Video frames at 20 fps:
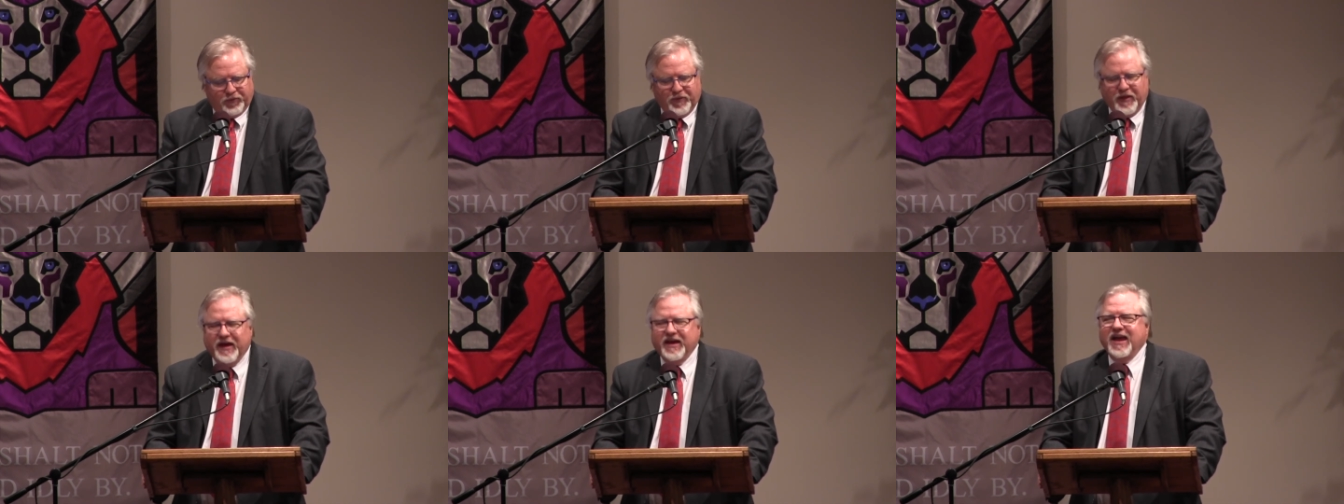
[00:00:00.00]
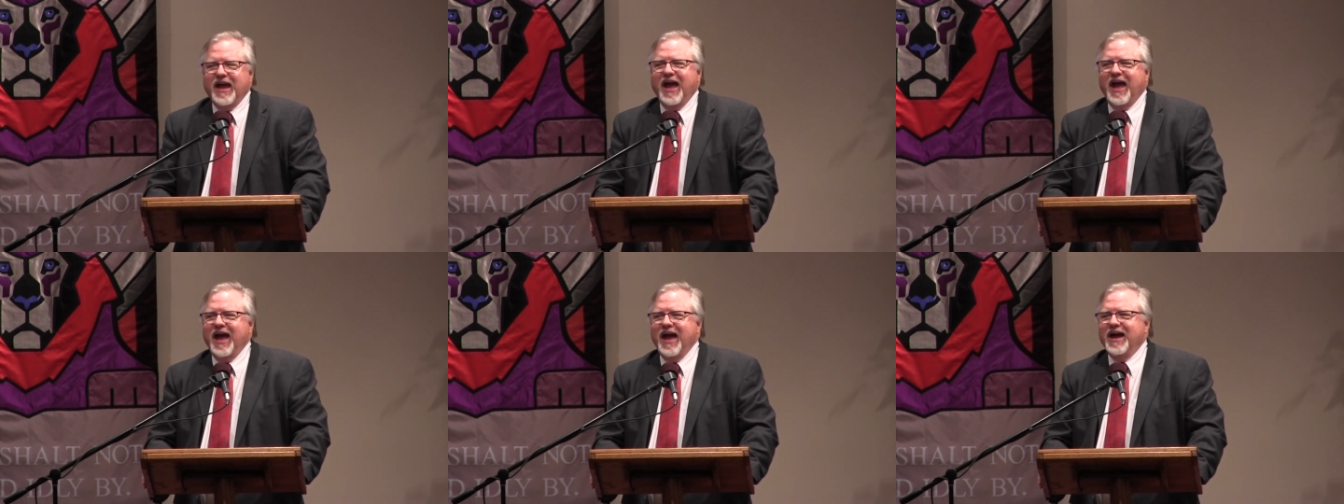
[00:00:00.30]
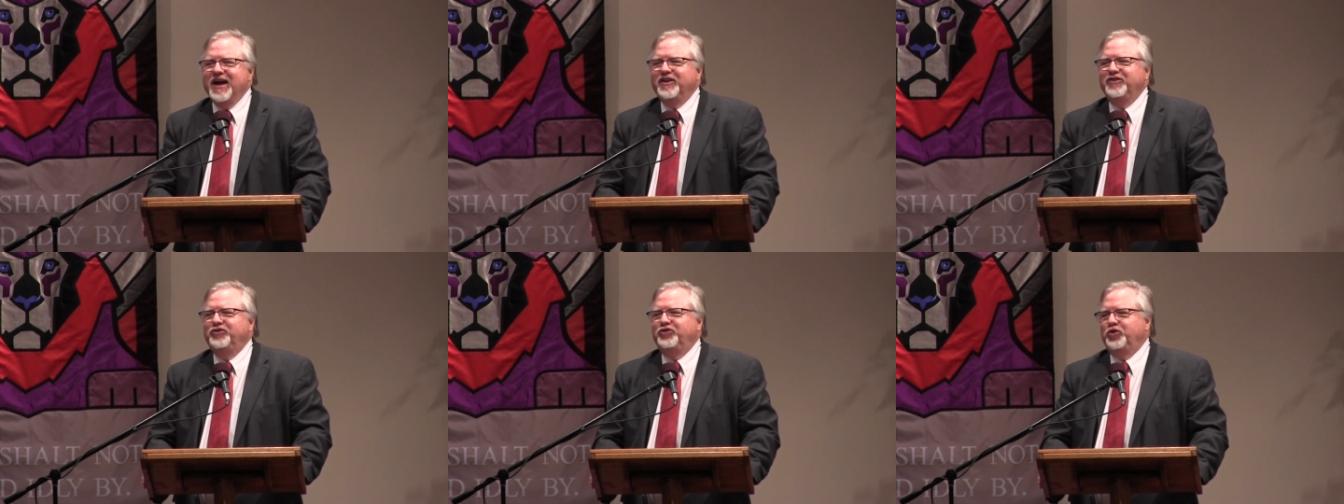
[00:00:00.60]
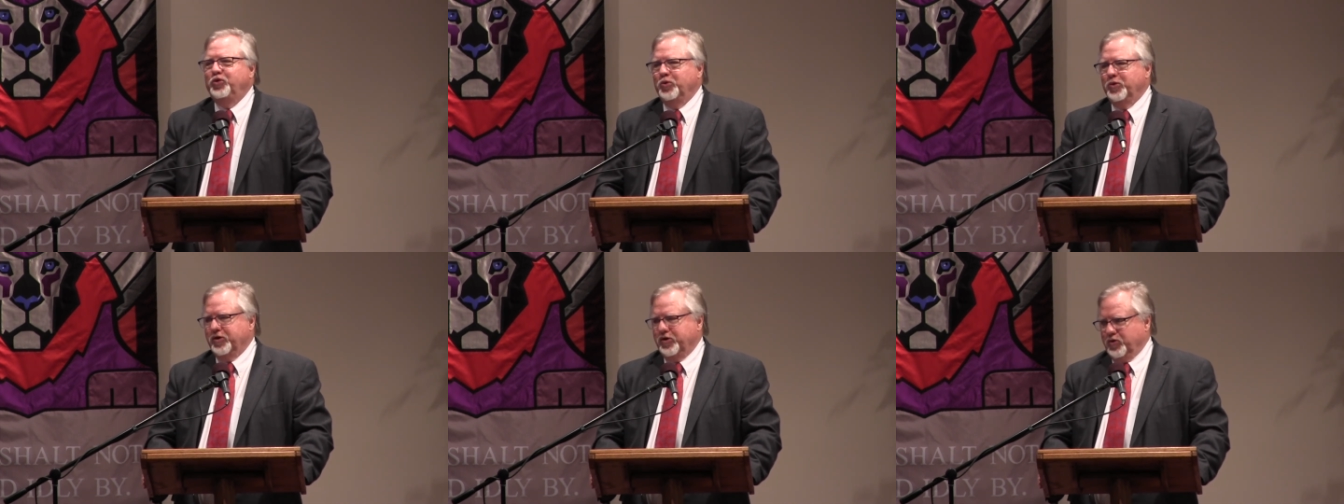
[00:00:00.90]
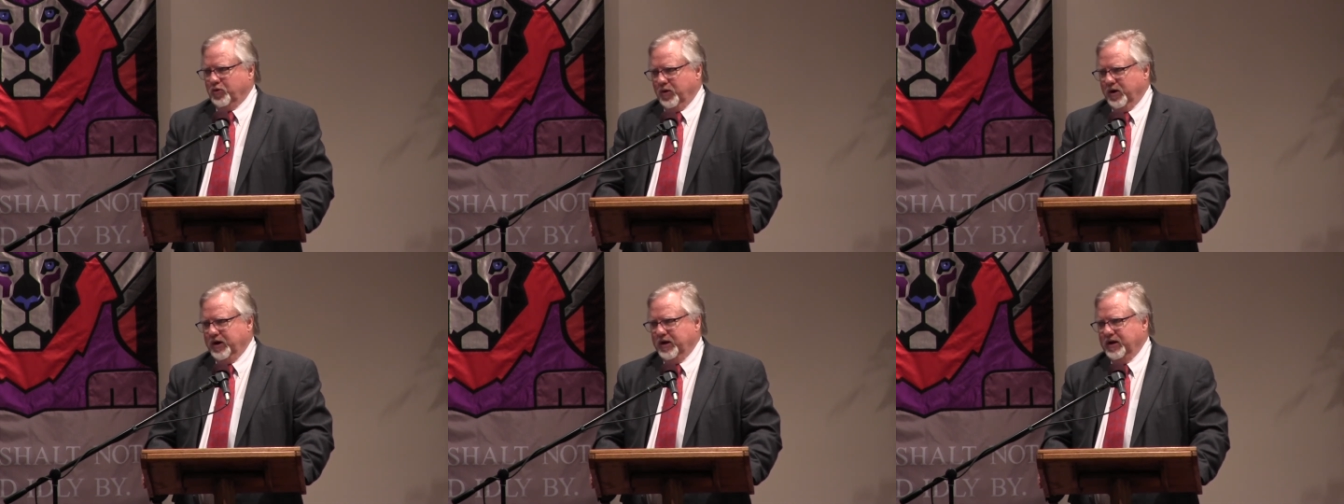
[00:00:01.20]
They had to
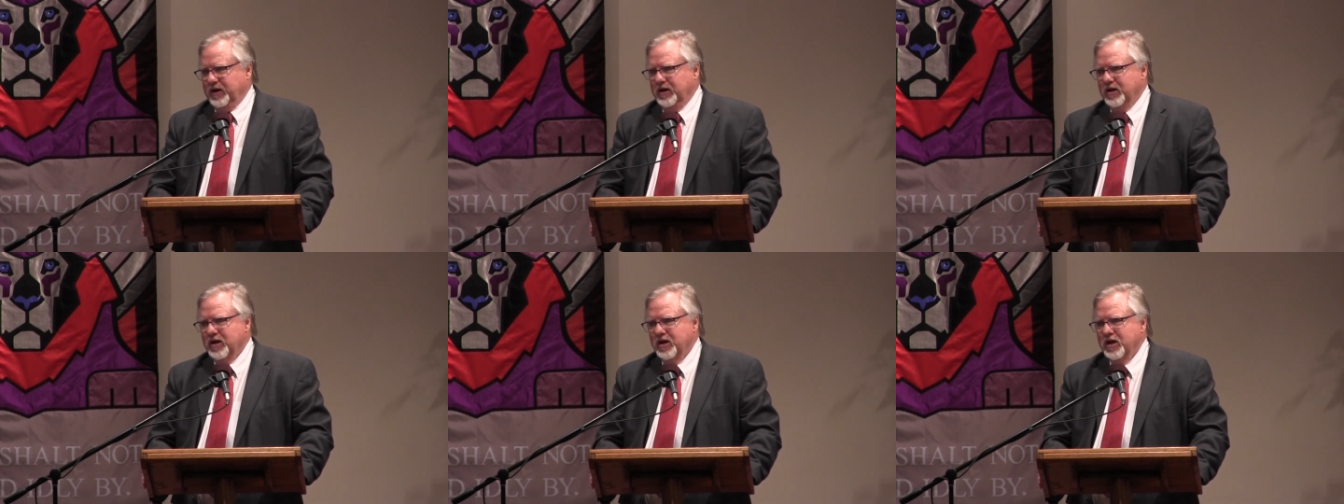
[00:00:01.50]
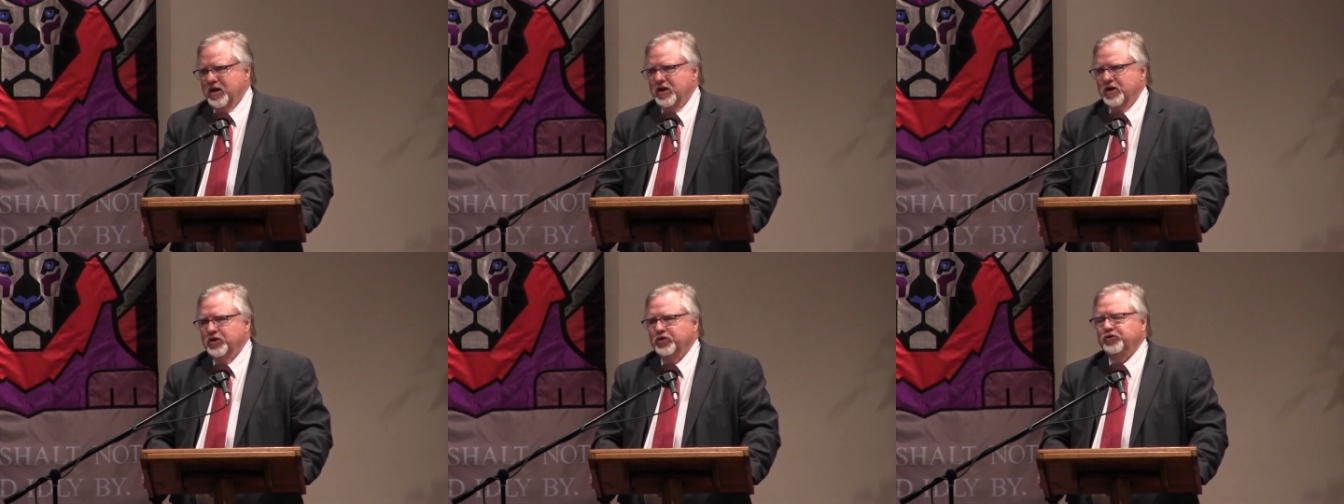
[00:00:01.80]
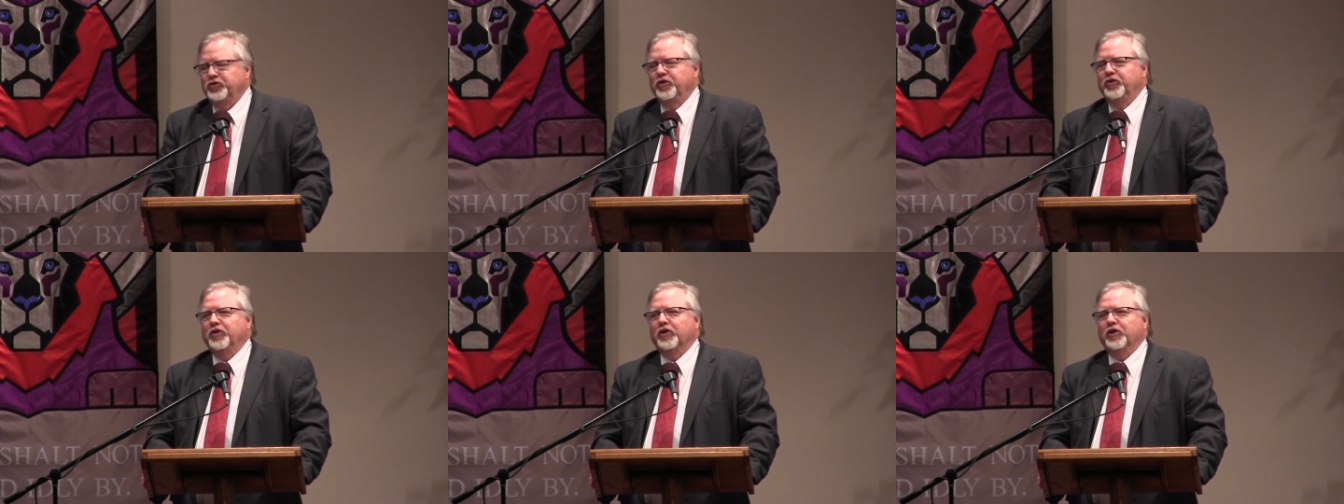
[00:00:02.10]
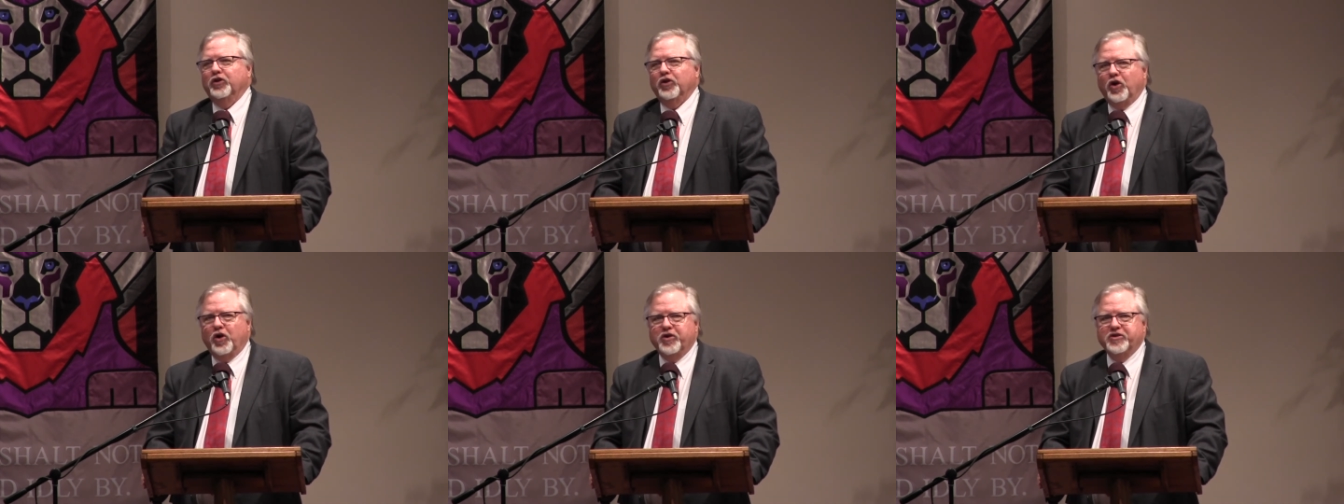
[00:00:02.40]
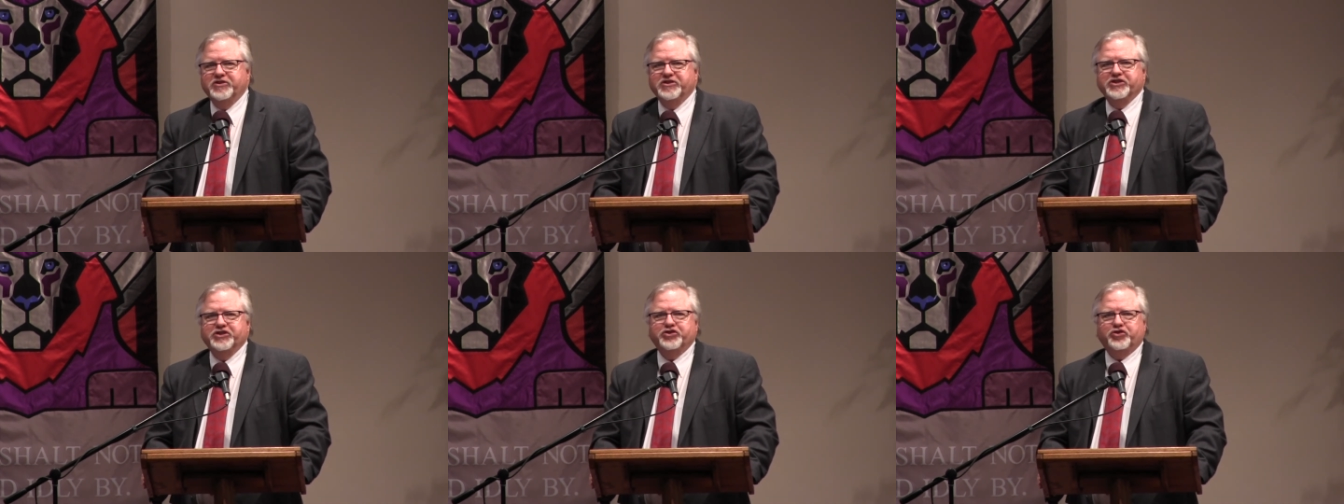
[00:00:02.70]
agree to the
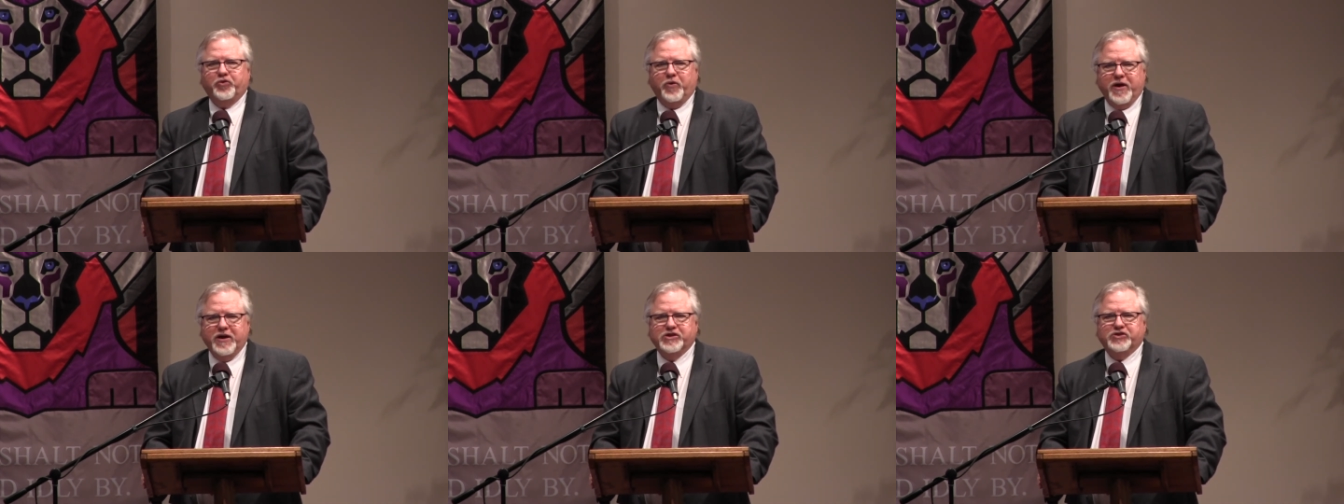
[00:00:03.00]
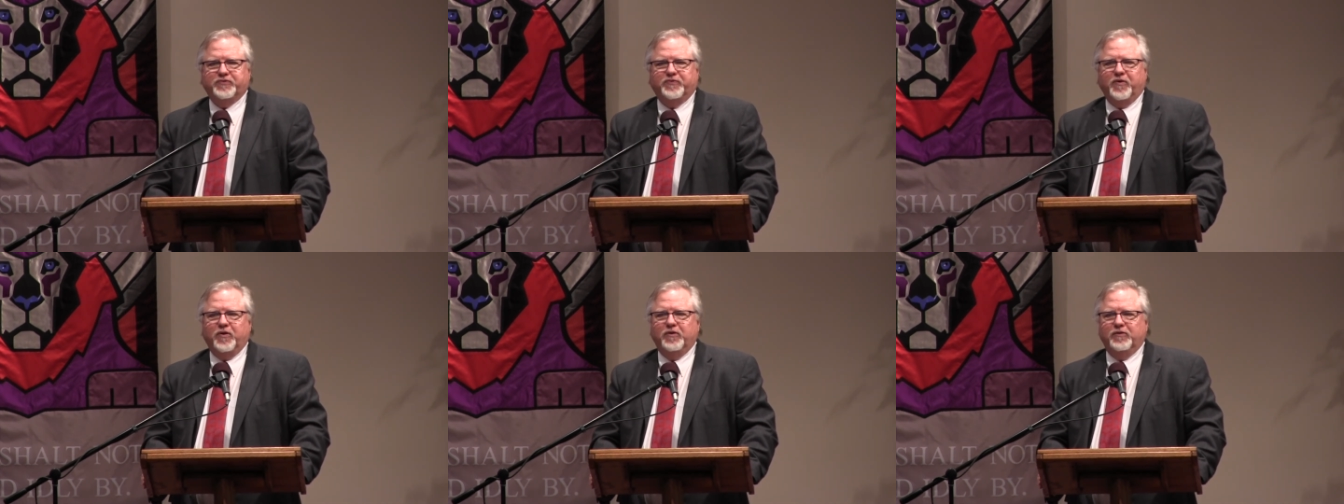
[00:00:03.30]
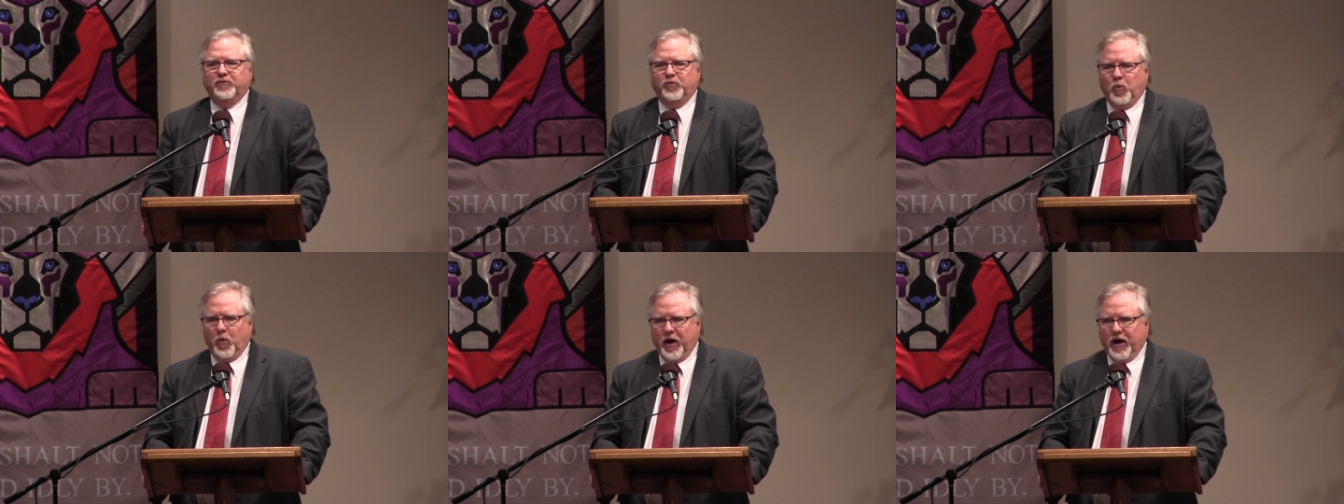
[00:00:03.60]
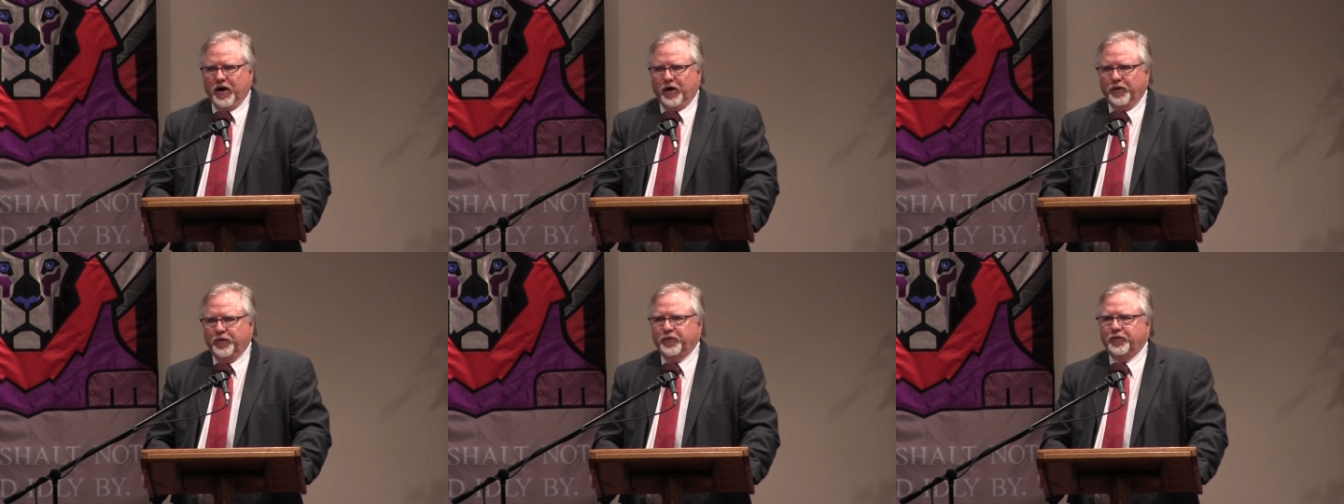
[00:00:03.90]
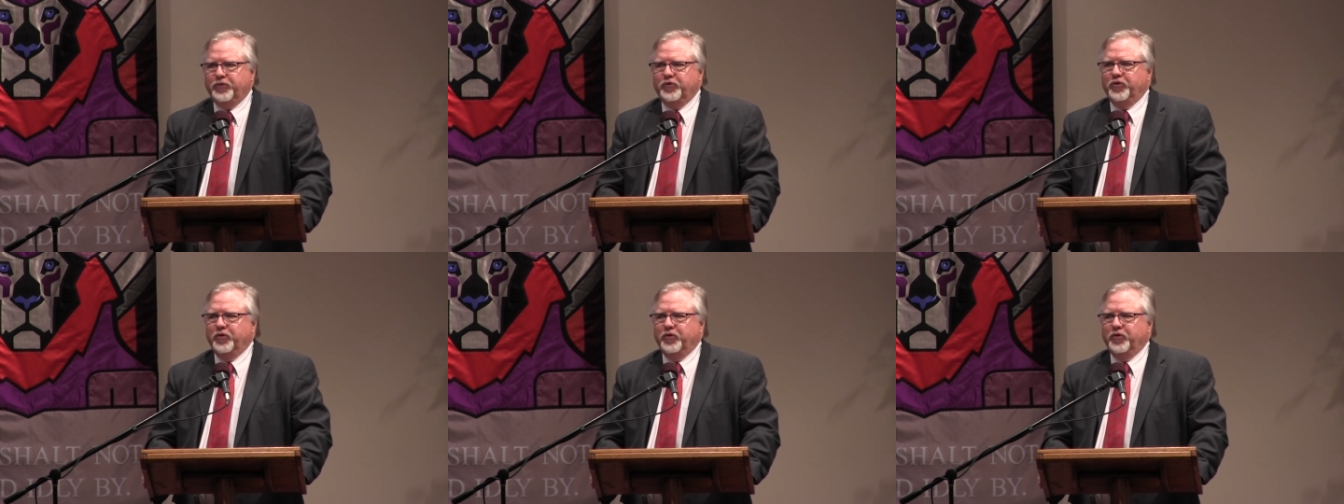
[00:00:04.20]
largest transfer of wealth